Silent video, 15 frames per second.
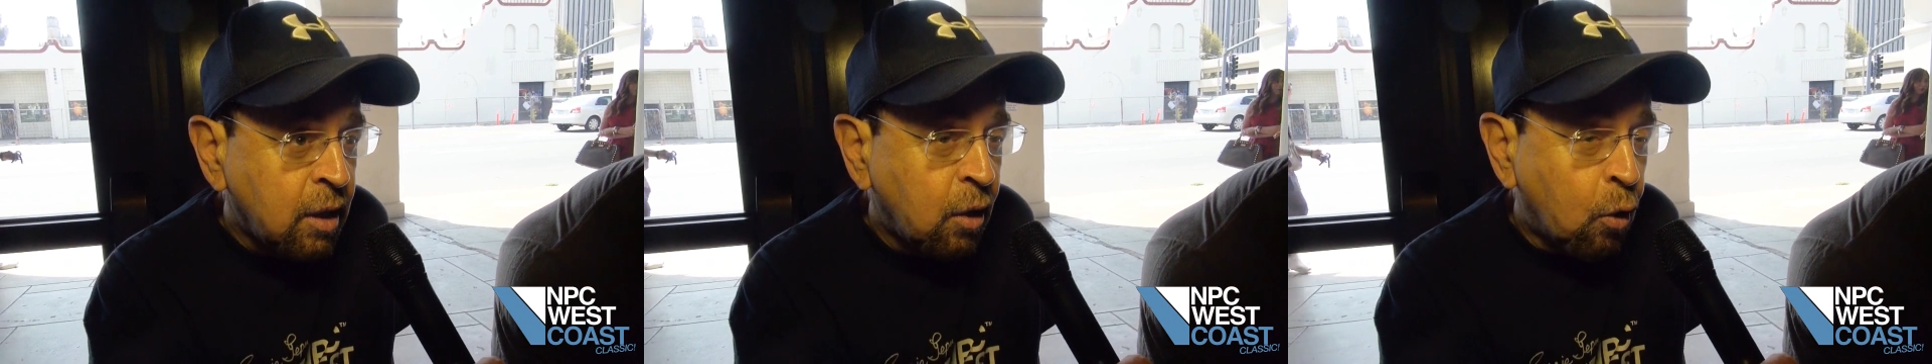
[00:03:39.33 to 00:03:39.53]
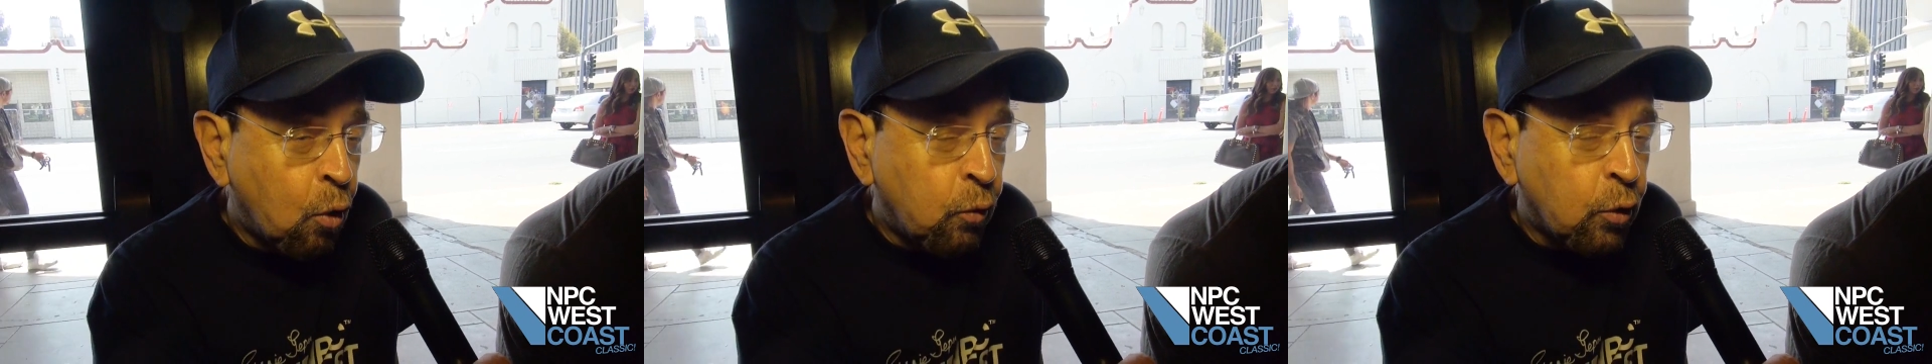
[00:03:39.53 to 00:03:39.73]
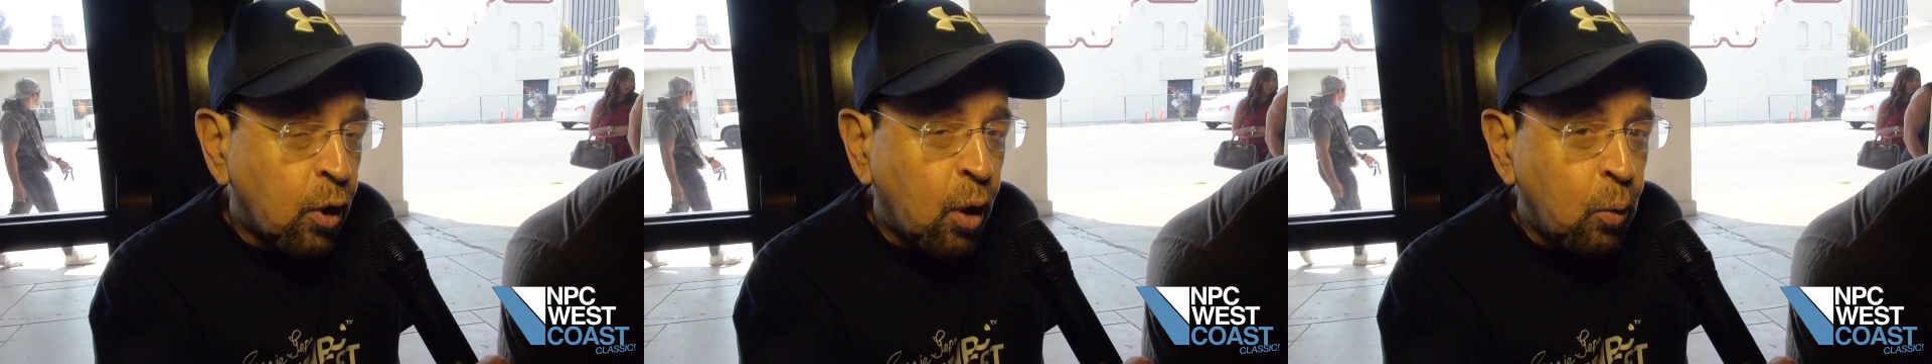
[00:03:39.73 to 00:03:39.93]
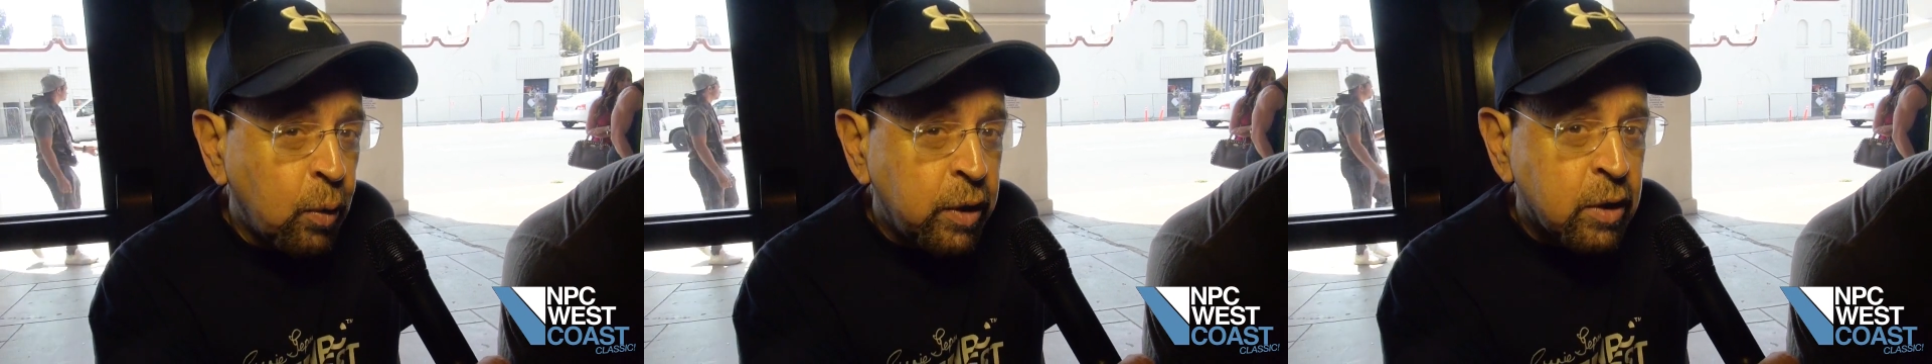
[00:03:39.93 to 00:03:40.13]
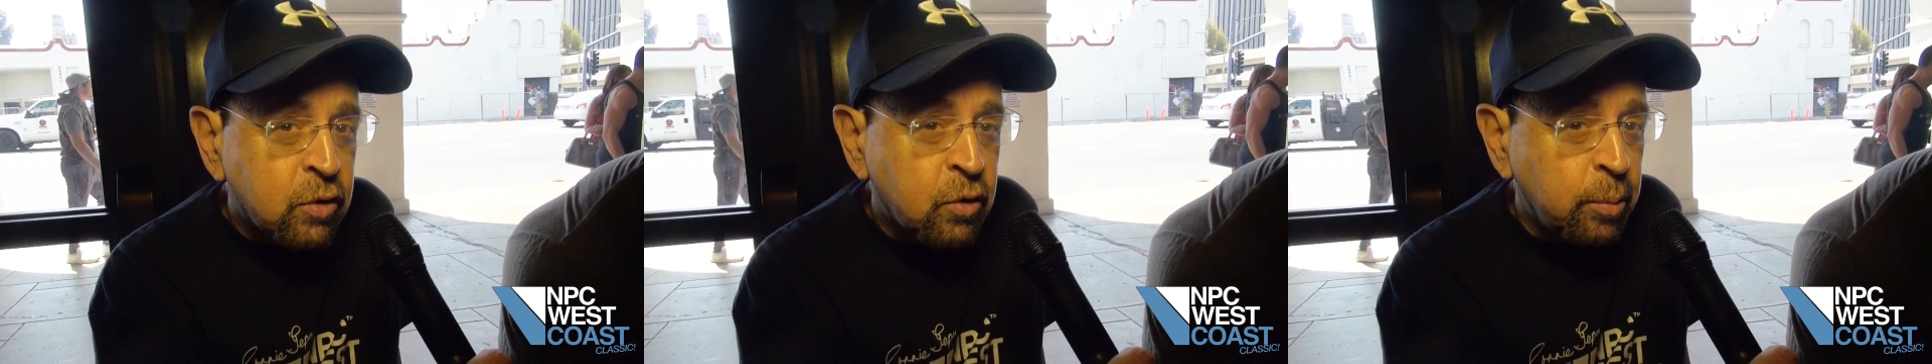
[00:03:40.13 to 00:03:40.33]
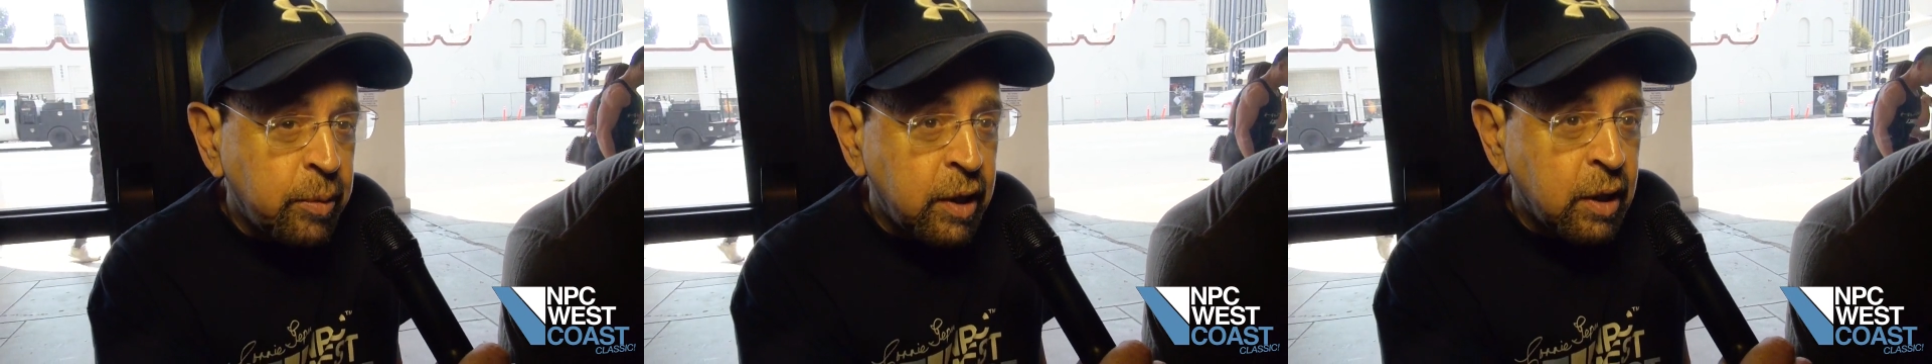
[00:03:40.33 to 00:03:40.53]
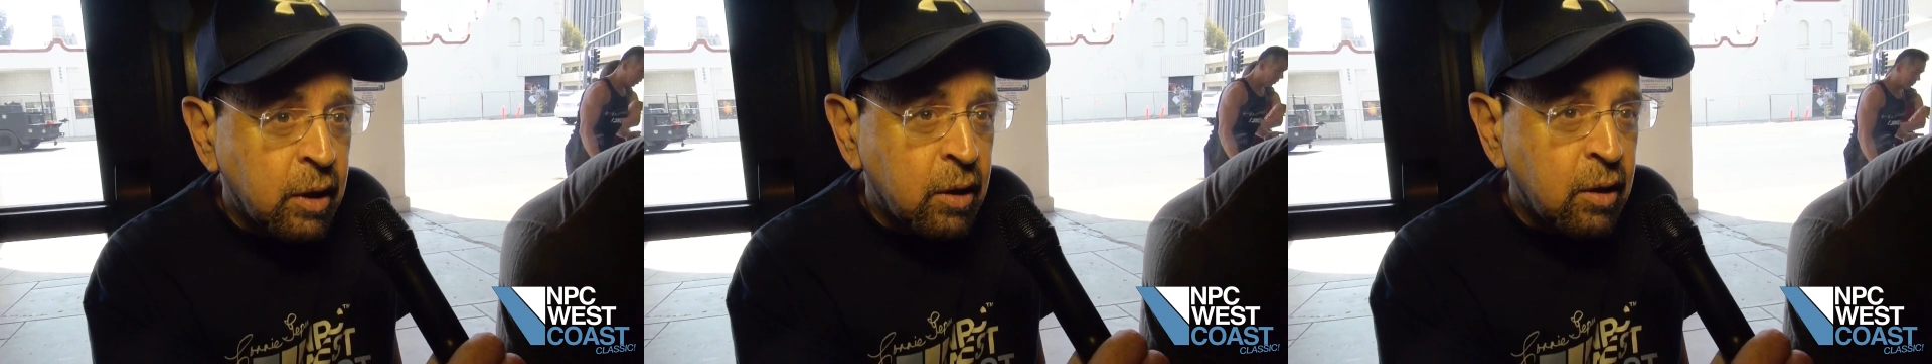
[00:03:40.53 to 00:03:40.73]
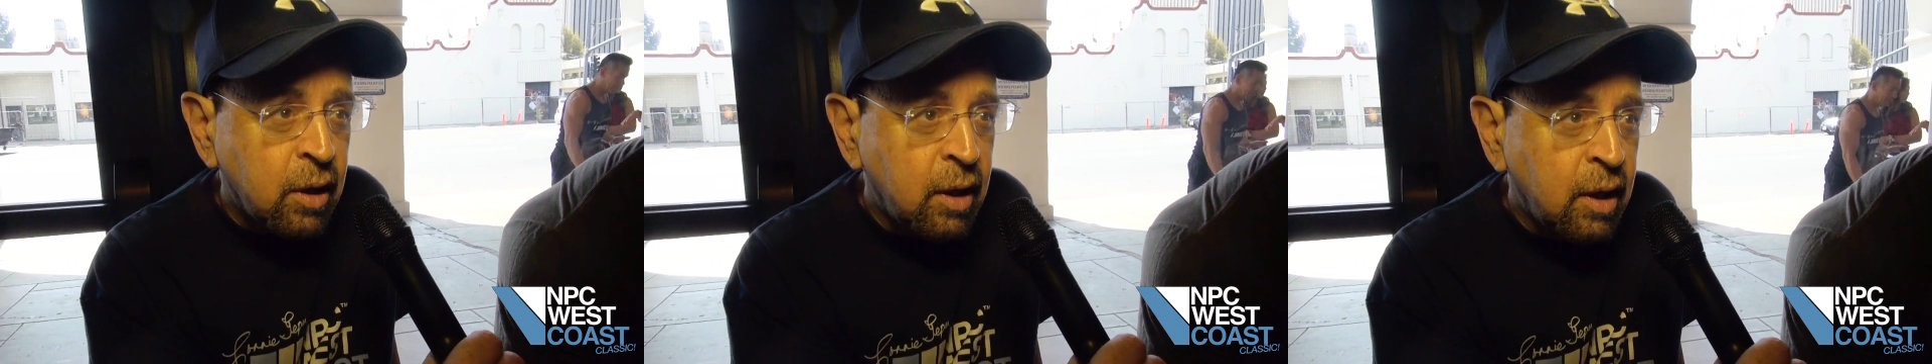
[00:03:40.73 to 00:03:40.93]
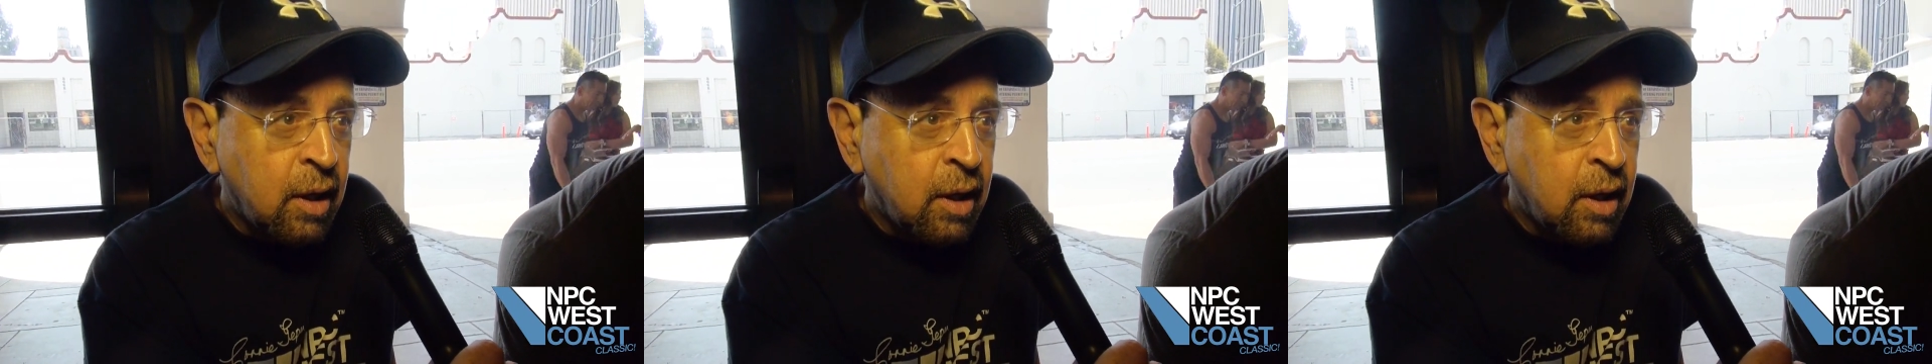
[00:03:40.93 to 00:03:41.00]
overall winners from here.